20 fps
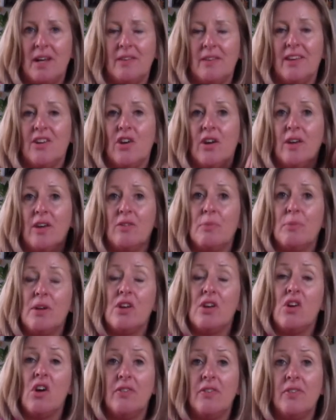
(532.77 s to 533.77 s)
They're going
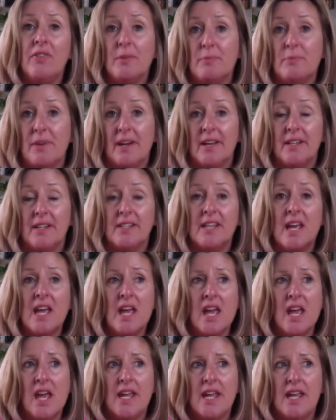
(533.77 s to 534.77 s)
beyond the mind
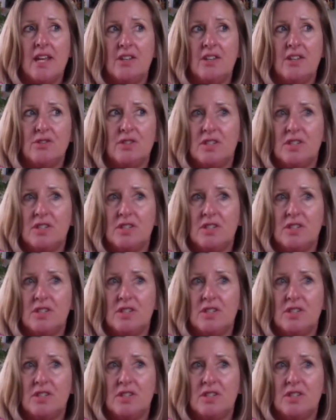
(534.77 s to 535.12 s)
into